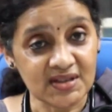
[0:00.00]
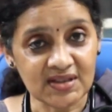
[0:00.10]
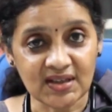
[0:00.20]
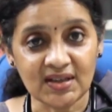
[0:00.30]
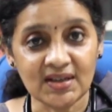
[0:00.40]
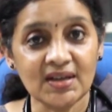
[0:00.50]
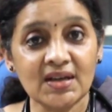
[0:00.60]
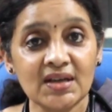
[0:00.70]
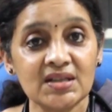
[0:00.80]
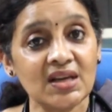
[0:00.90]
Firstly,
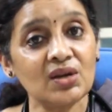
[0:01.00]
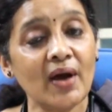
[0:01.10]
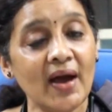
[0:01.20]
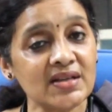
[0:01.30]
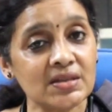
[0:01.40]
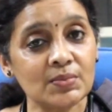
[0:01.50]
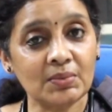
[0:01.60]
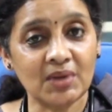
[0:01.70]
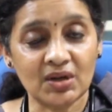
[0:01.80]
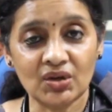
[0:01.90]
take your
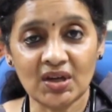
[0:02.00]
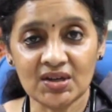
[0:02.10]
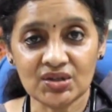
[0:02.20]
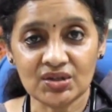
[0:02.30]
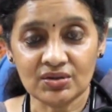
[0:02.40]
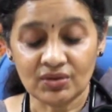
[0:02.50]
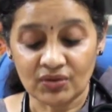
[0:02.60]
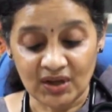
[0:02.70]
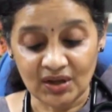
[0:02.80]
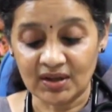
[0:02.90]
asthma medication
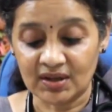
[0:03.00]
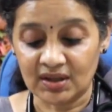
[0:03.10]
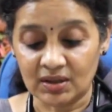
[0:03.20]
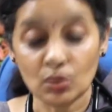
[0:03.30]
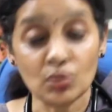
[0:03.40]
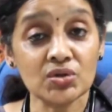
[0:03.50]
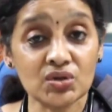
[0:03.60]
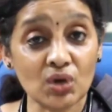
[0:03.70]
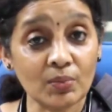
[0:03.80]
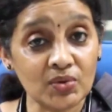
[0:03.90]
regularly.
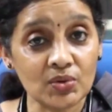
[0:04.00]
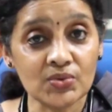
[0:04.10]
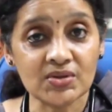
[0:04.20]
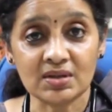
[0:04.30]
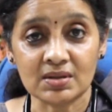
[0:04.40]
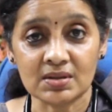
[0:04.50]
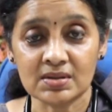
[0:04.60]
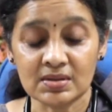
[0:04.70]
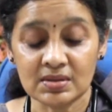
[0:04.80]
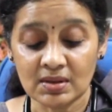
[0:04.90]
Don't stop using
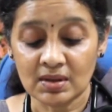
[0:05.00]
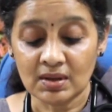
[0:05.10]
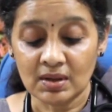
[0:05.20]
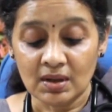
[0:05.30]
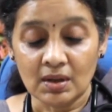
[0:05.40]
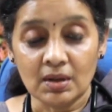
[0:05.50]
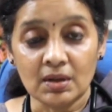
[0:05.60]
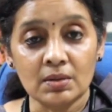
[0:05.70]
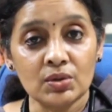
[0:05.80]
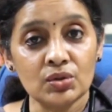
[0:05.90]
this.
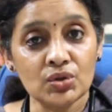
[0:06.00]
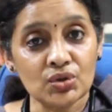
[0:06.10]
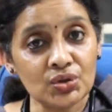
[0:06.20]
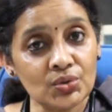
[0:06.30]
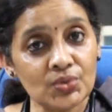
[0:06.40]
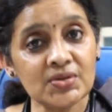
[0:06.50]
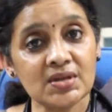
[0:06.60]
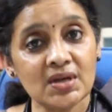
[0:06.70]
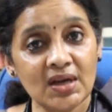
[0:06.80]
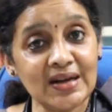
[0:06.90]
You should
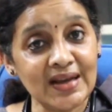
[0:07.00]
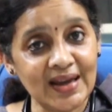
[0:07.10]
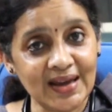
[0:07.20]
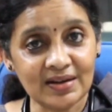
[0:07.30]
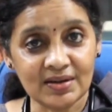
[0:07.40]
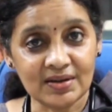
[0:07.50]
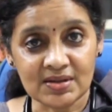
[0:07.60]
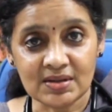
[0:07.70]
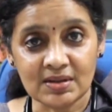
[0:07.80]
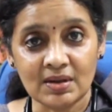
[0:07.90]
use
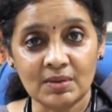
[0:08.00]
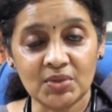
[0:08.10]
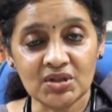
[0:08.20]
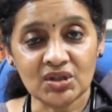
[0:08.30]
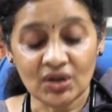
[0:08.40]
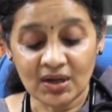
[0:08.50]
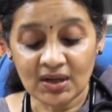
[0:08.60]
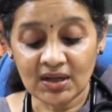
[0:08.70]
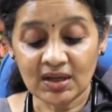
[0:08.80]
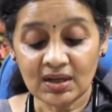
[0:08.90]
inhalers,
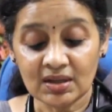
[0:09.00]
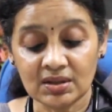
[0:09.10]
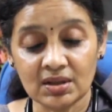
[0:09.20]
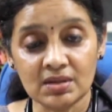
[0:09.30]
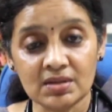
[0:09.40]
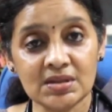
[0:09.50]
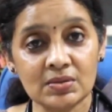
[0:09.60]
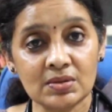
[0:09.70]
particularly the